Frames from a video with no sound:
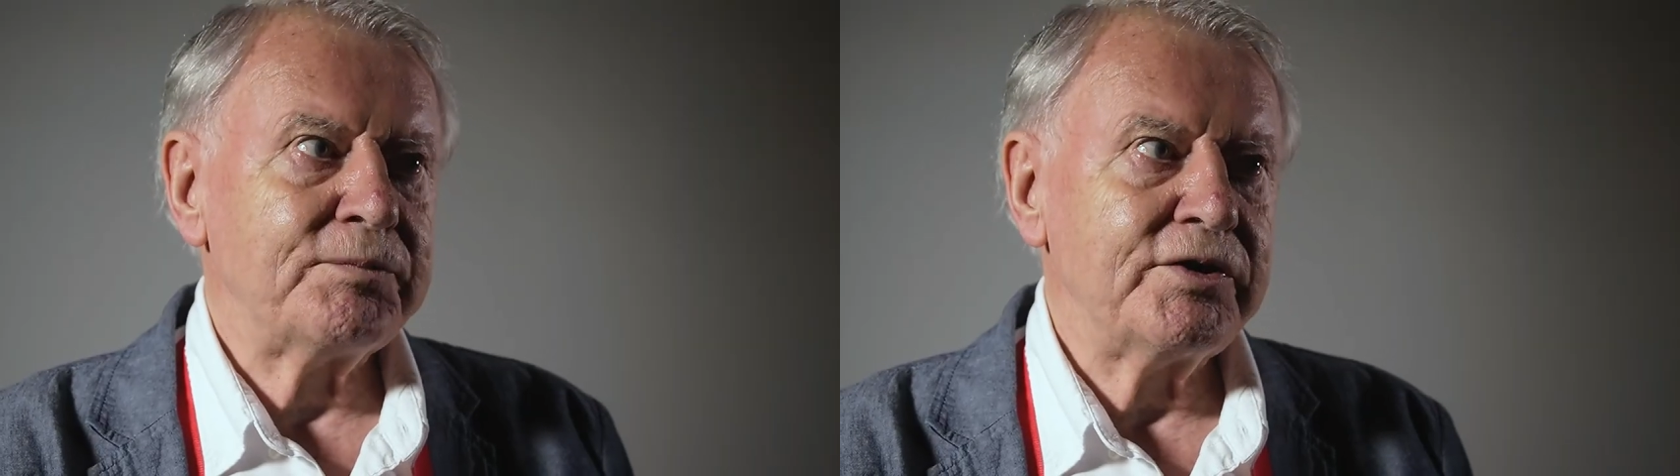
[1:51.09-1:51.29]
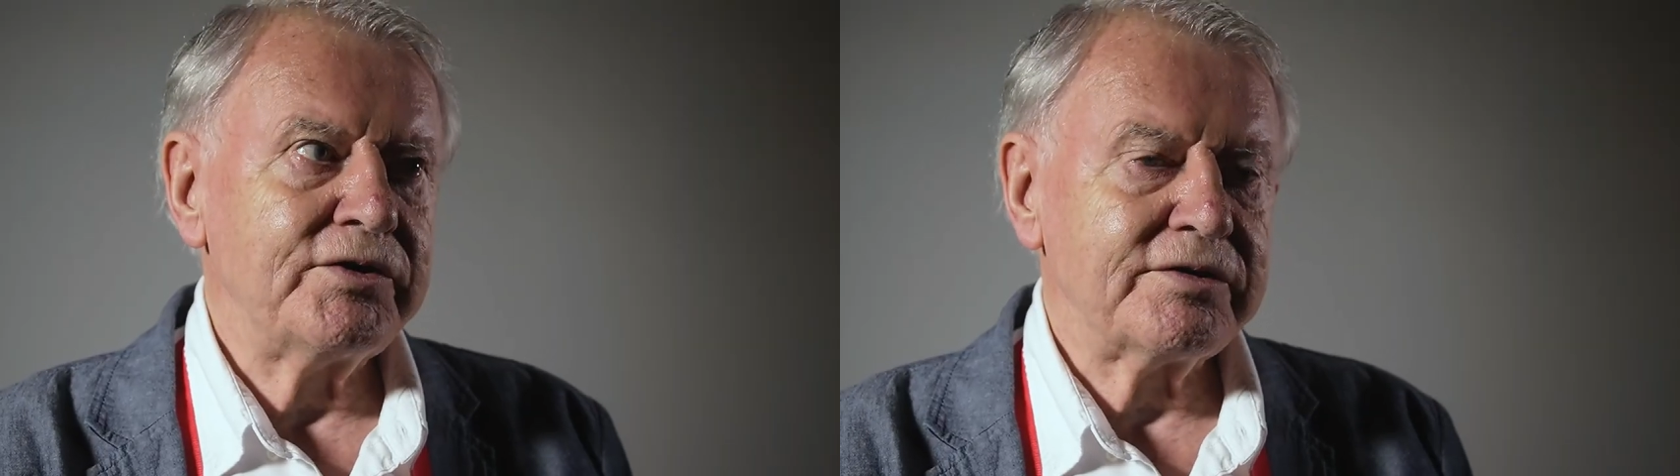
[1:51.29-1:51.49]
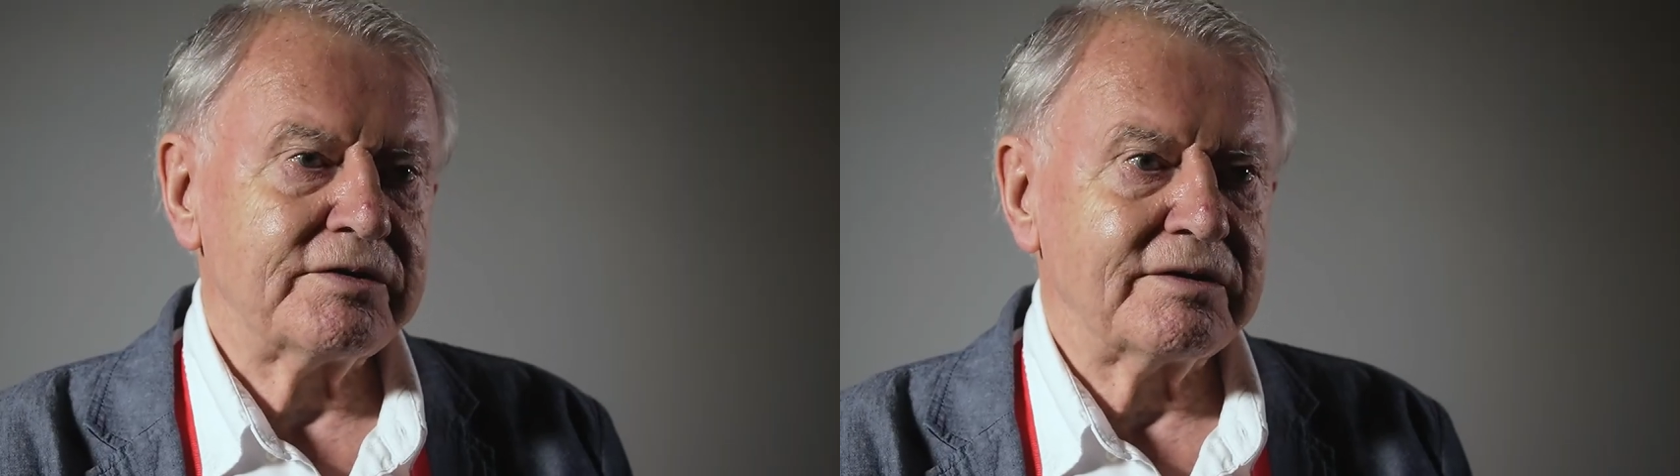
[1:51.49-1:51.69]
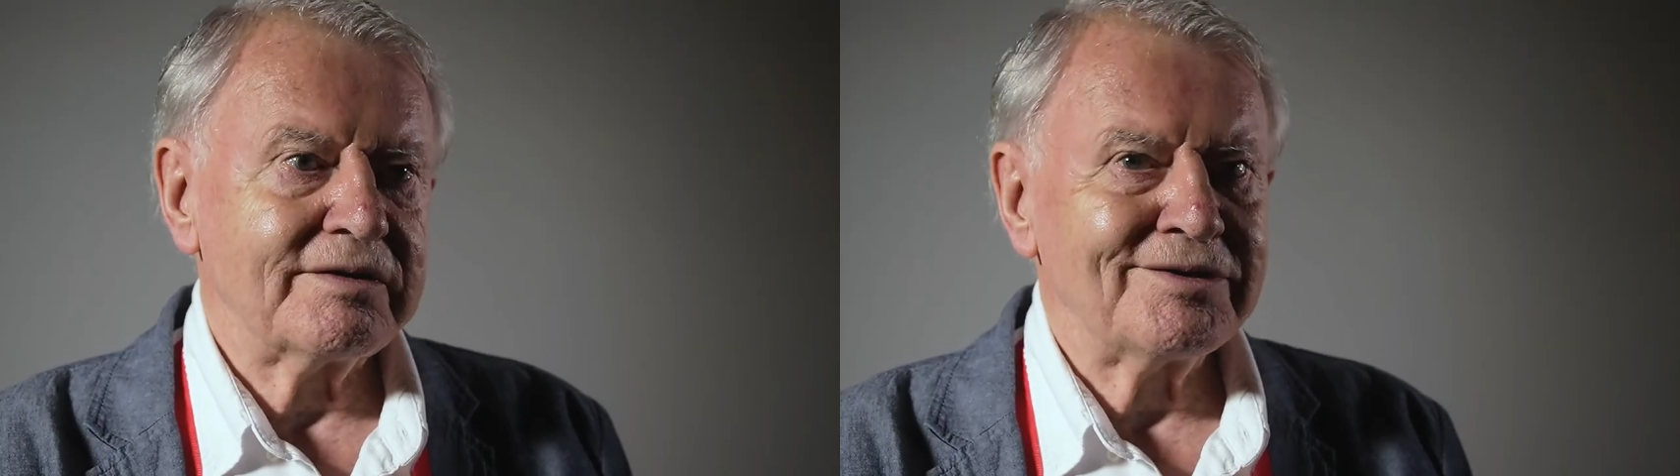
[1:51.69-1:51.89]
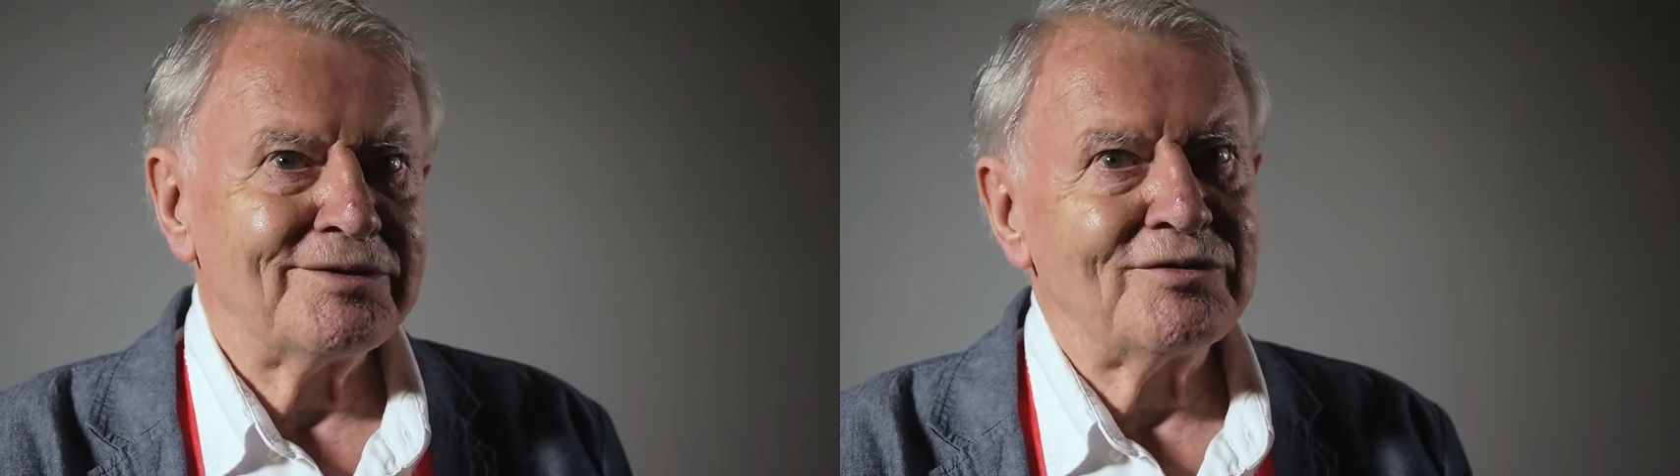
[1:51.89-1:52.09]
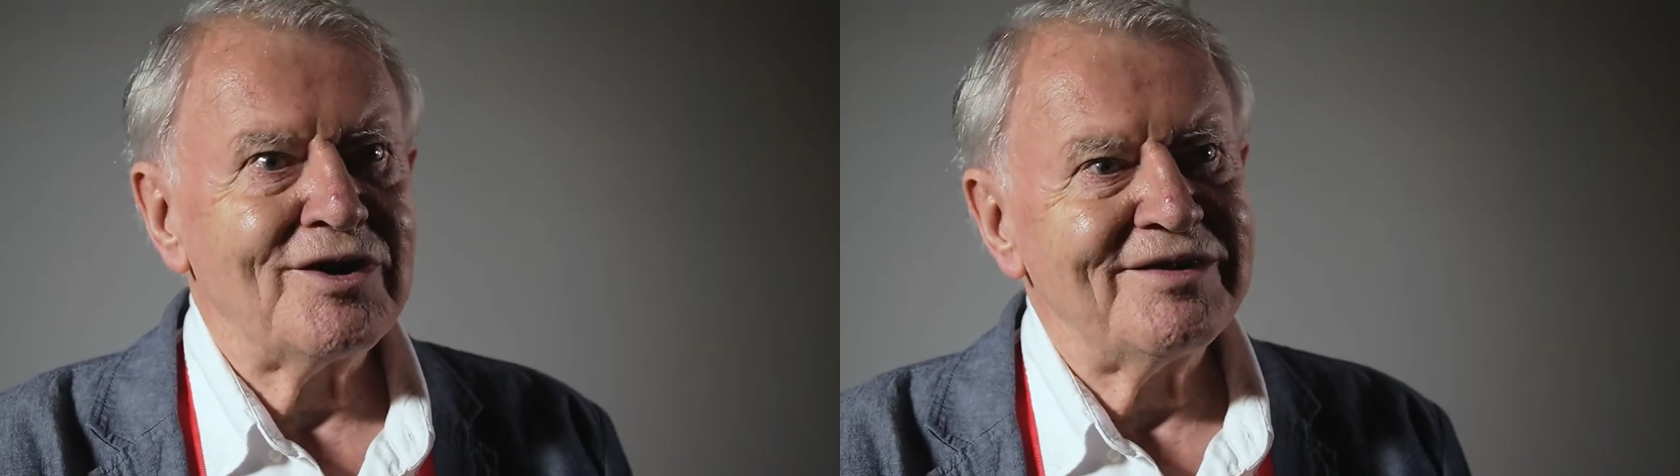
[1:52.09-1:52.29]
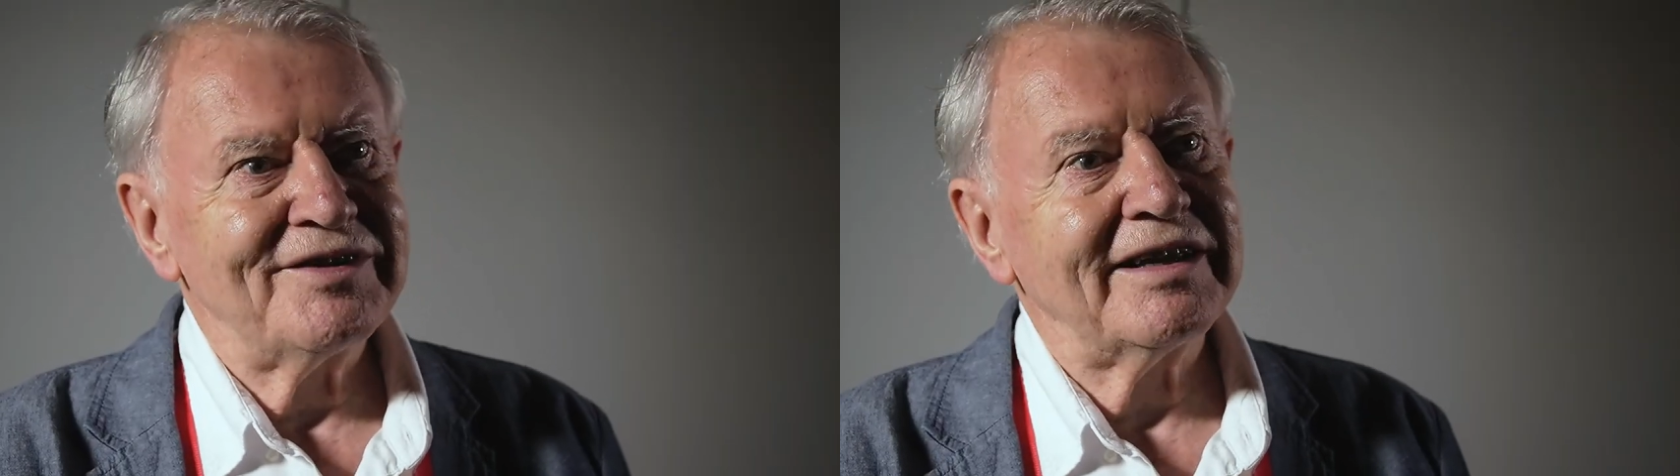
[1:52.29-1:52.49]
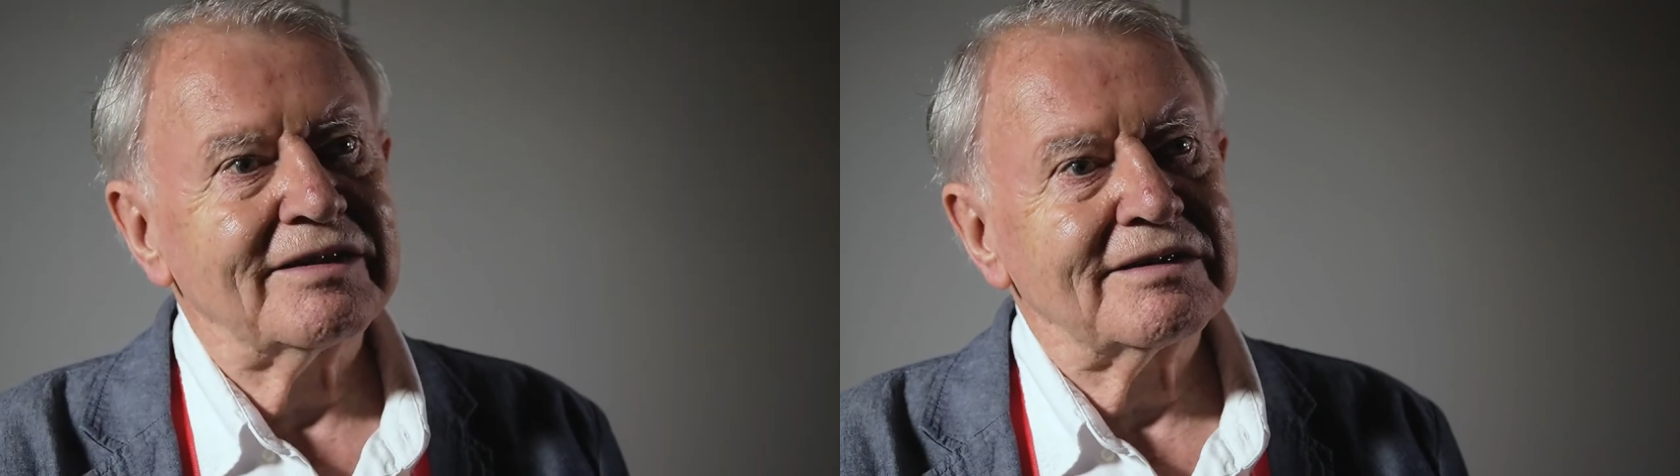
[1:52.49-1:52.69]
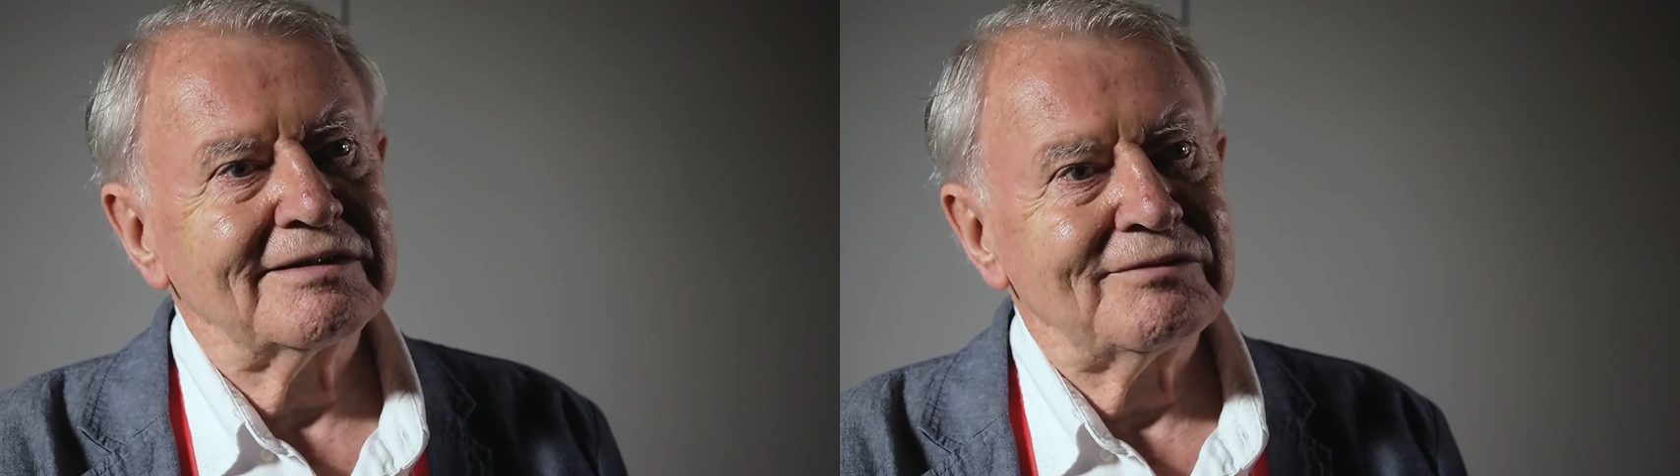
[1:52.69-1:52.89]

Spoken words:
person to arrive at